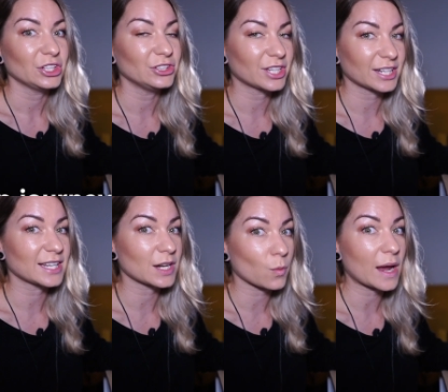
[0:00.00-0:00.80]
you can
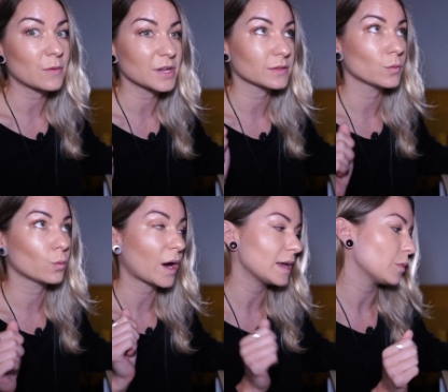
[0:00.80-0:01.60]
get away with
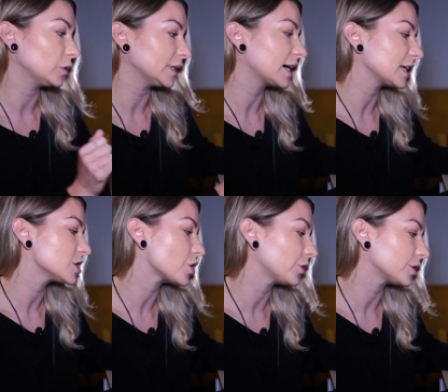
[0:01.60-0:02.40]
way more
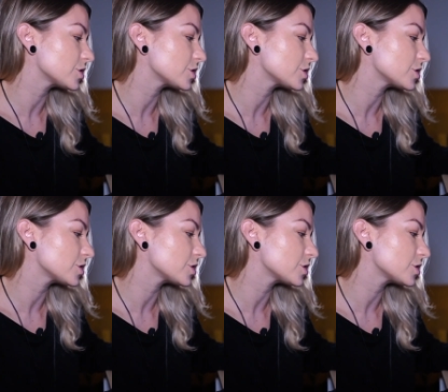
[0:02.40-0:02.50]
luggage on a